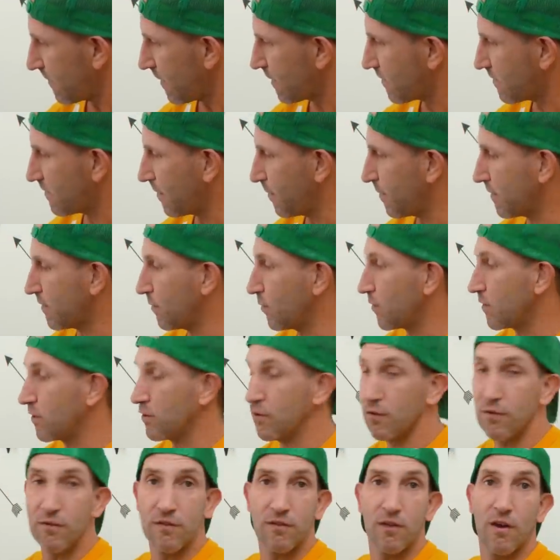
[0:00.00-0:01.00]
That's something that we
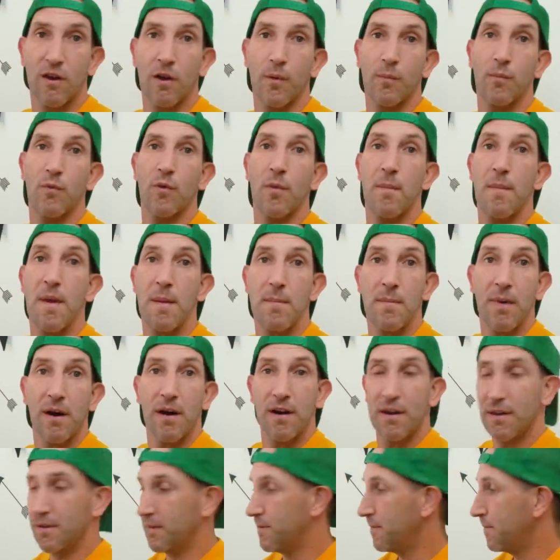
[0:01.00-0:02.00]
use to help
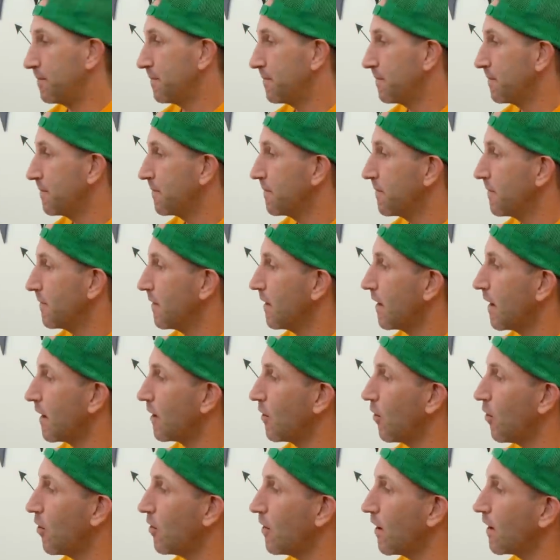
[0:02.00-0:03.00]
remember
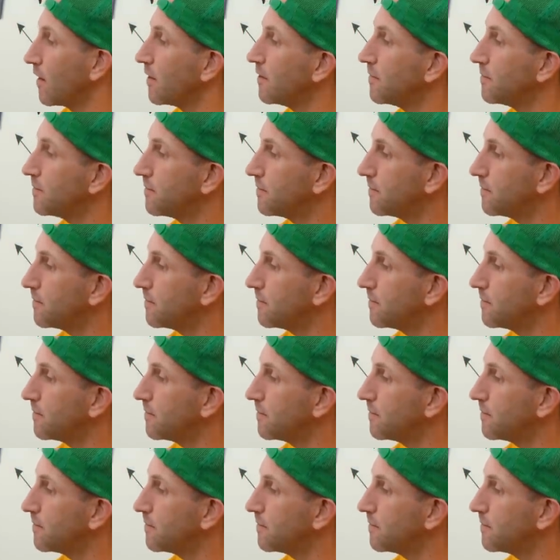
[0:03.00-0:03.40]
and honour.